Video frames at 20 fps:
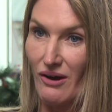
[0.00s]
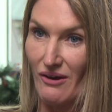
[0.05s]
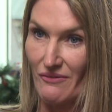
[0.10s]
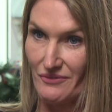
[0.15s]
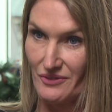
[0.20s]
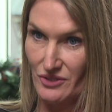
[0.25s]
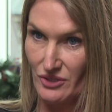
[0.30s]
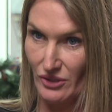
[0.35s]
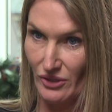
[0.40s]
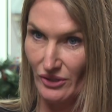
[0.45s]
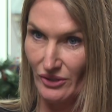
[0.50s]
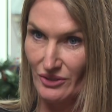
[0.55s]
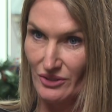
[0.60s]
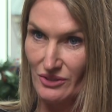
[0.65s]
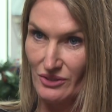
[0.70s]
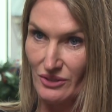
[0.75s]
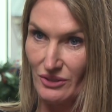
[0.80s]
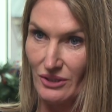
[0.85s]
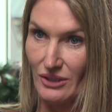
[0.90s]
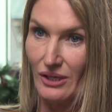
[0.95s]

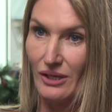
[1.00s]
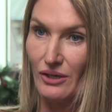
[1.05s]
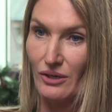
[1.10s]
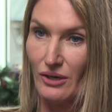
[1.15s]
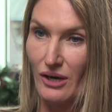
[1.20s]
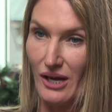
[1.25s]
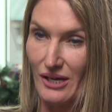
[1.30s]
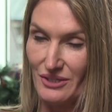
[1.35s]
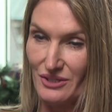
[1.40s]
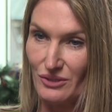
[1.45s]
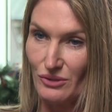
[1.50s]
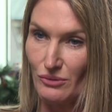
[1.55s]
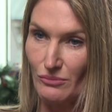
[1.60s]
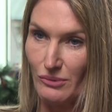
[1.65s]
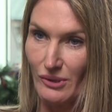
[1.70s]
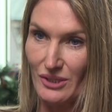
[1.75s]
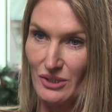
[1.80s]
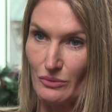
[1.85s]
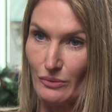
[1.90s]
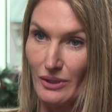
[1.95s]
officers across New
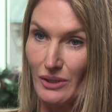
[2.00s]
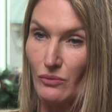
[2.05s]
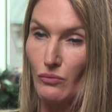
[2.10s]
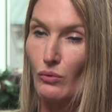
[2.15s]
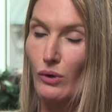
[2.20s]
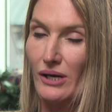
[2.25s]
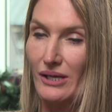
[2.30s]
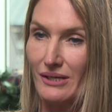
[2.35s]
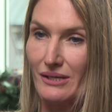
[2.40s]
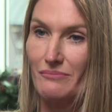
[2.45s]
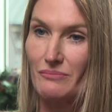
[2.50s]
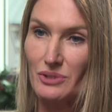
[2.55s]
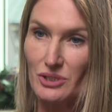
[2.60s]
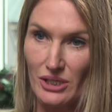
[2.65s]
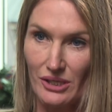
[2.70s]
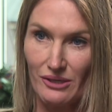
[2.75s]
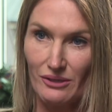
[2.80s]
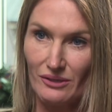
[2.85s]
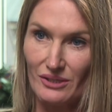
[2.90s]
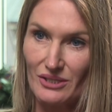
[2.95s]
Brunswick, one in
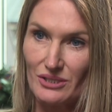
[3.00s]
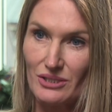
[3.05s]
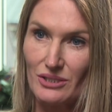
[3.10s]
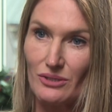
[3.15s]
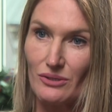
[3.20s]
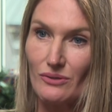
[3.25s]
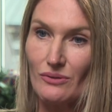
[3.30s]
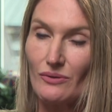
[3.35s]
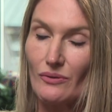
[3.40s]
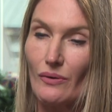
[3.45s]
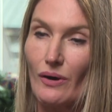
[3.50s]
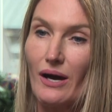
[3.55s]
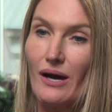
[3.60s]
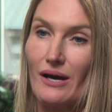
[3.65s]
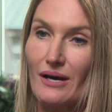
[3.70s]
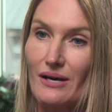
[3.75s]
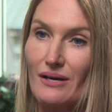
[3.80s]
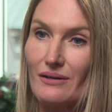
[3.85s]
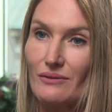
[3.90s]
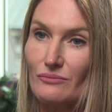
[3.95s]
particular to
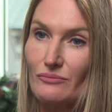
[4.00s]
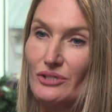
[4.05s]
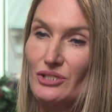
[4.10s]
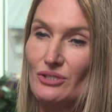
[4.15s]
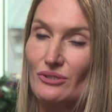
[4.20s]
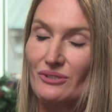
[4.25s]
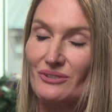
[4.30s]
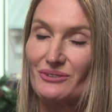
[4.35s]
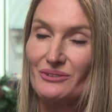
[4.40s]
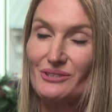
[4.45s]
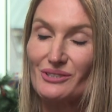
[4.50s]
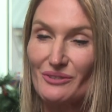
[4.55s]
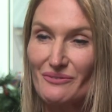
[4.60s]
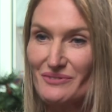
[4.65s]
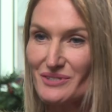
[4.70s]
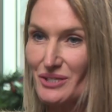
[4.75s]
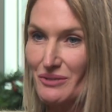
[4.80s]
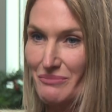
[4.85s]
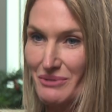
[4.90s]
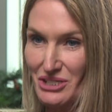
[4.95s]
Regional
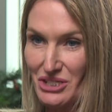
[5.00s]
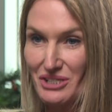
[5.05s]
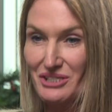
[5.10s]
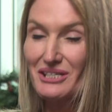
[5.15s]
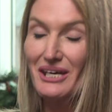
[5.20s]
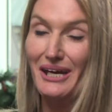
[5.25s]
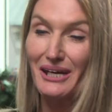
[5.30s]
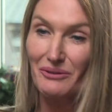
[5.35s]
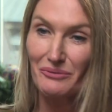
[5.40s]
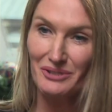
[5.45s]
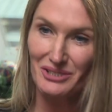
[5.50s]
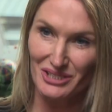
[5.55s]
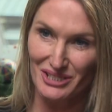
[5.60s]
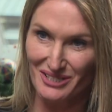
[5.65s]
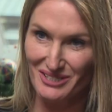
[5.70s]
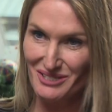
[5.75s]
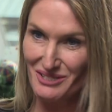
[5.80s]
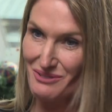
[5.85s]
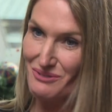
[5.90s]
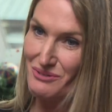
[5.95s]
Service Commission 10, which
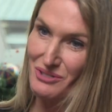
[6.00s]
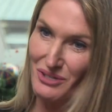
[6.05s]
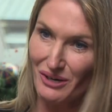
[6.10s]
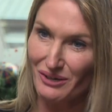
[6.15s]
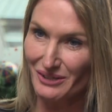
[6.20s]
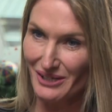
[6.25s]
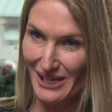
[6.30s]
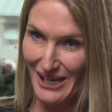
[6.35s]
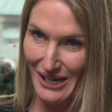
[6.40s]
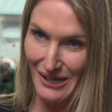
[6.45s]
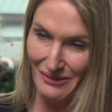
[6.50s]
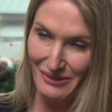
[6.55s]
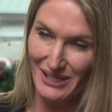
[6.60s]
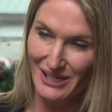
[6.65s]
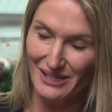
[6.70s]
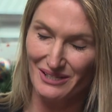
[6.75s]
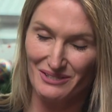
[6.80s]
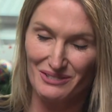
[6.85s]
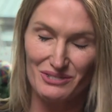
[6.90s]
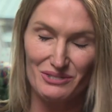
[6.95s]
is Charlotte County
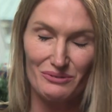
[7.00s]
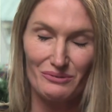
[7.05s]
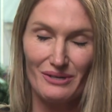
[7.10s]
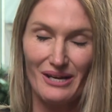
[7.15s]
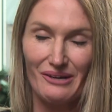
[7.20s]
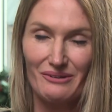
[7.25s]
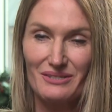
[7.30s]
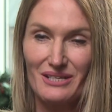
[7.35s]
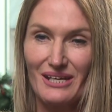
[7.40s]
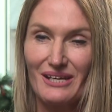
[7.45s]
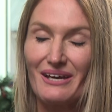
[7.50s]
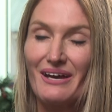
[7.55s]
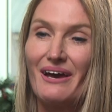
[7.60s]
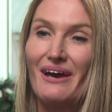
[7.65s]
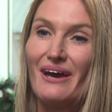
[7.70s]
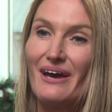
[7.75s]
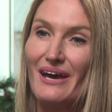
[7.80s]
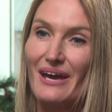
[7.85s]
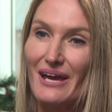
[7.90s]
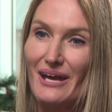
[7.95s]
and surrounding
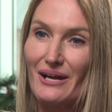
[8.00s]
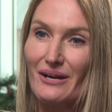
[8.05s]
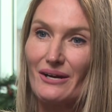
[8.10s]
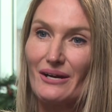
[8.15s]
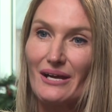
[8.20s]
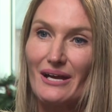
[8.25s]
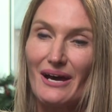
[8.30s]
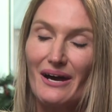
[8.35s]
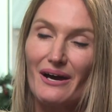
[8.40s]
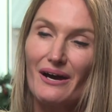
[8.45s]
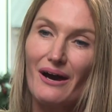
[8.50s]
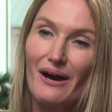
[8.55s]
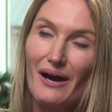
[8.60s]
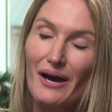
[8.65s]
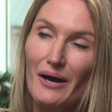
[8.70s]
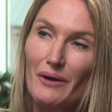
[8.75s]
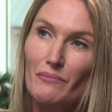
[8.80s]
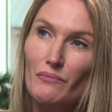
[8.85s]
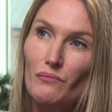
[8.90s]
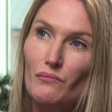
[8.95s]
area.
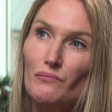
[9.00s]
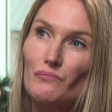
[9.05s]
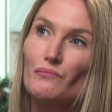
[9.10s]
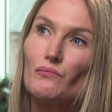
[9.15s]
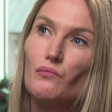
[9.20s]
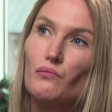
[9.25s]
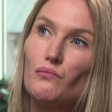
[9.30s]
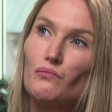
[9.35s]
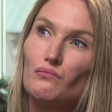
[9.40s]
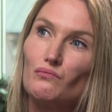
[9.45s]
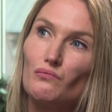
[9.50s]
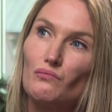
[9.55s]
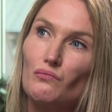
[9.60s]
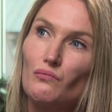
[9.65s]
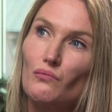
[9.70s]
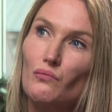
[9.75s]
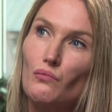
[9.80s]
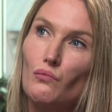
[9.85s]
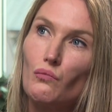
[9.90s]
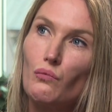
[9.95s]

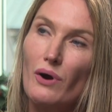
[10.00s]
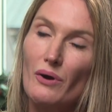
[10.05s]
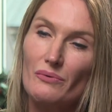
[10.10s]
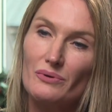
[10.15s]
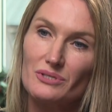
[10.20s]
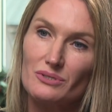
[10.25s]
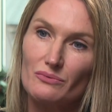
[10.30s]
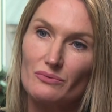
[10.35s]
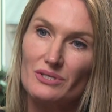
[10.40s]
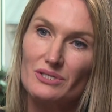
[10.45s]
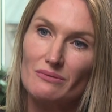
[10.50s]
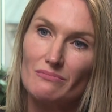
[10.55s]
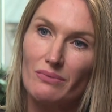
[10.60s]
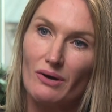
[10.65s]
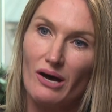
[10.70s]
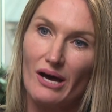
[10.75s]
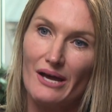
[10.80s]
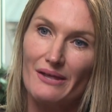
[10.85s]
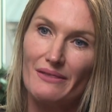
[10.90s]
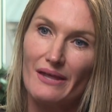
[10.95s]
What was the reason
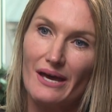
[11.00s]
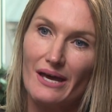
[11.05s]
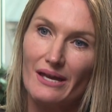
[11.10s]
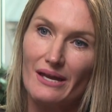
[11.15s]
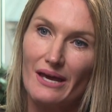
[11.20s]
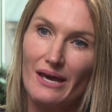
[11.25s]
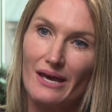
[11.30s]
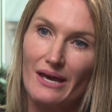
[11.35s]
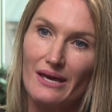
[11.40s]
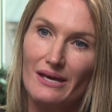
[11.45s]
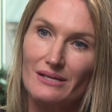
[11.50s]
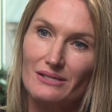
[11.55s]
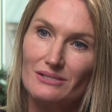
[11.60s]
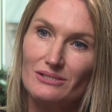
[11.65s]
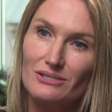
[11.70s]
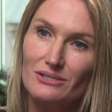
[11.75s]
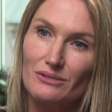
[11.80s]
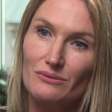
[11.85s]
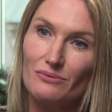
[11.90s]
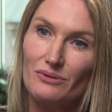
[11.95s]
behind that? And
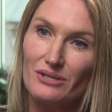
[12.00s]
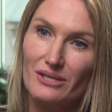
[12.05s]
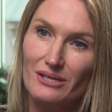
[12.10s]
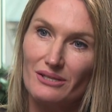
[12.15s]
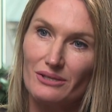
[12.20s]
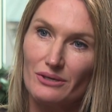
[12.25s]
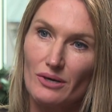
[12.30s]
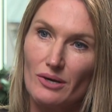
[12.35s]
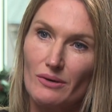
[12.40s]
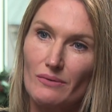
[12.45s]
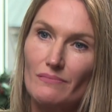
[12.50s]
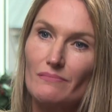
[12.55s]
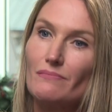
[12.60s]
do you think there are